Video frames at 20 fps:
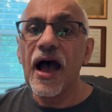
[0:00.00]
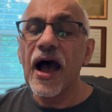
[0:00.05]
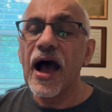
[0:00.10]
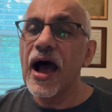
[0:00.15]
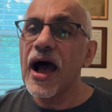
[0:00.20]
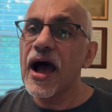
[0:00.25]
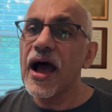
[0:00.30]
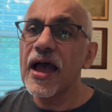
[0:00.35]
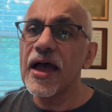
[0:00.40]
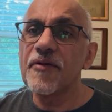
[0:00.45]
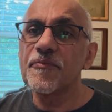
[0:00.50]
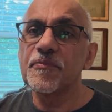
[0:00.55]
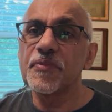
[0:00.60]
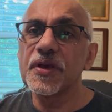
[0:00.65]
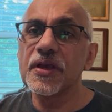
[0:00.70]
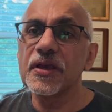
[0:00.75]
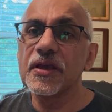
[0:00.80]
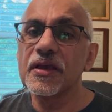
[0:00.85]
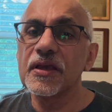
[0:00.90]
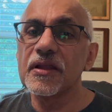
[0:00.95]
I have
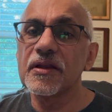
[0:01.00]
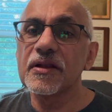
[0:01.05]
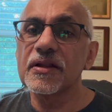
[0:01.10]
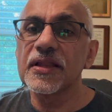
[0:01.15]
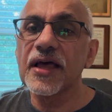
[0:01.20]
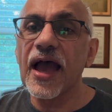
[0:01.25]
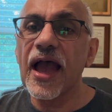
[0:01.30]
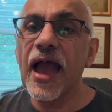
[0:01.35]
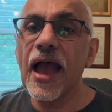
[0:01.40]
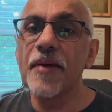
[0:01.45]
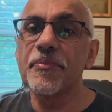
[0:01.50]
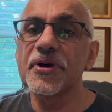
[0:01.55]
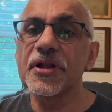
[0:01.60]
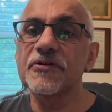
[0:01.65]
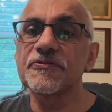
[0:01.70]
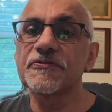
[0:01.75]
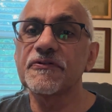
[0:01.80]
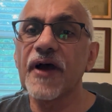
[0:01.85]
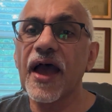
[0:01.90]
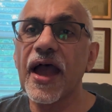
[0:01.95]
been in the habit
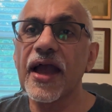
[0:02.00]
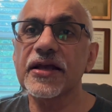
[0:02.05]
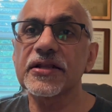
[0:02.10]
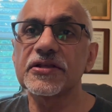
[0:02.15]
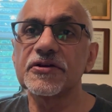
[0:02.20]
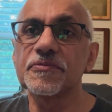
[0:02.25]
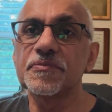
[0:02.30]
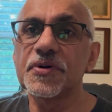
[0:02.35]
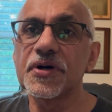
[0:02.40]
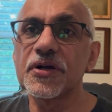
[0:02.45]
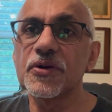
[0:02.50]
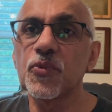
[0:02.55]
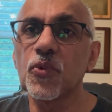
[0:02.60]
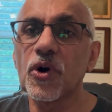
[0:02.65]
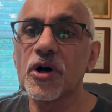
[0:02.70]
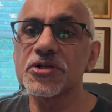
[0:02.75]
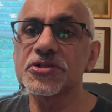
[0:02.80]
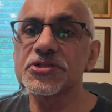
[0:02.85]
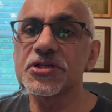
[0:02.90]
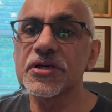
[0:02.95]
of active bird
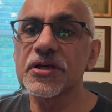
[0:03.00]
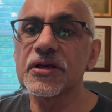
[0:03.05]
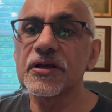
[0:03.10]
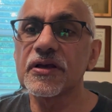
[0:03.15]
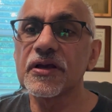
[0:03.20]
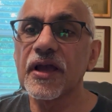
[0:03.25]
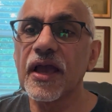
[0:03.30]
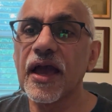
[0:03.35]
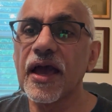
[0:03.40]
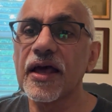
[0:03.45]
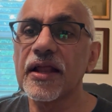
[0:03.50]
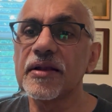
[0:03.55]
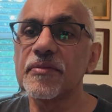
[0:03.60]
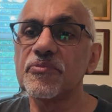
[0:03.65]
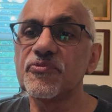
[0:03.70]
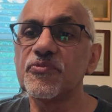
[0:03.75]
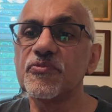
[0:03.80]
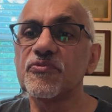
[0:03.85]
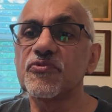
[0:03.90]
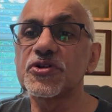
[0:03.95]
watching and
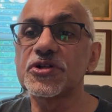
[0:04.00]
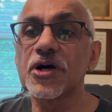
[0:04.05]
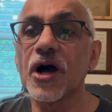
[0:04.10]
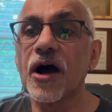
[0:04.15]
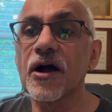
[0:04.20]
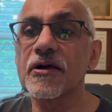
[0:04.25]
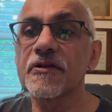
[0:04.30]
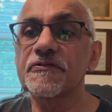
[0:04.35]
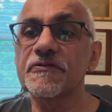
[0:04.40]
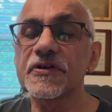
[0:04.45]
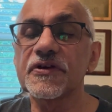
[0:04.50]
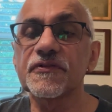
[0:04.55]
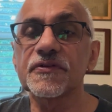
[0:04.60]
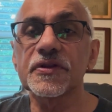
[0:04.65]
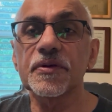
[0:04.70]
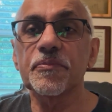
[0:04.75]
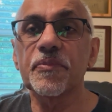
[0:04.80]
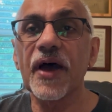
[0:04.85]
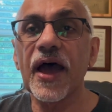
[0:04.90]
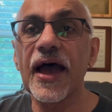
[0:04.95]
photography for
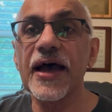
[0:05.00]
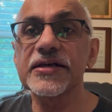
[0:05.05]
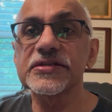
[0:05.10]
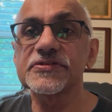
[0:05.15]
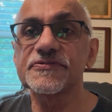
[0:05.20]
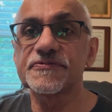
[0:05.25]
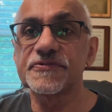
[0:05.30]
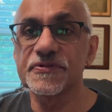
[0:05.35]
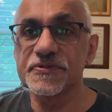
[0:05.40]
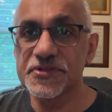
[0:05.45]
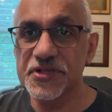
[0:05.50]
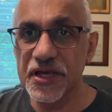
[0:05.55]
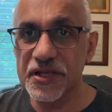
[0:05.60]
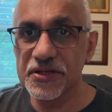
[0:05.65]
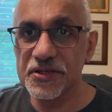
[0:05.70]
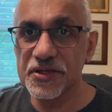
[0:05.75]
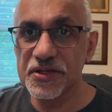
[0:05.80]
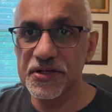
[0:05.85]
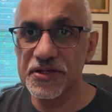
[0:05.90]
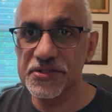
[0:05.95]
the past
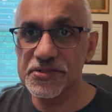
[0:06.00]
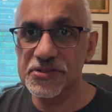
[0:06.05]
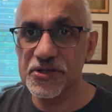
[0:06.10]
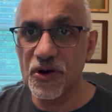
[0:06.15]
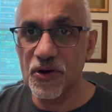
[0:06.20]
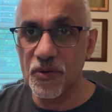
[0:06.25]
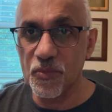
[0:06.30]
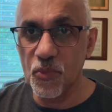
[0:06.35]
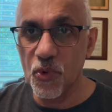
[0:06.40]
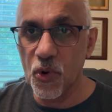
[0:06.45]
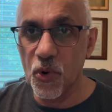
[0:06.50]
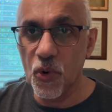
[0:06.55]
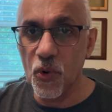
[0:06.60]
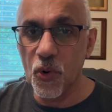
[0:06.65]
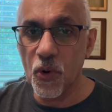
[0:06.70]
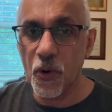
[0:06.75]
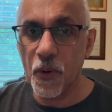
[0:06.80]
10 years or more.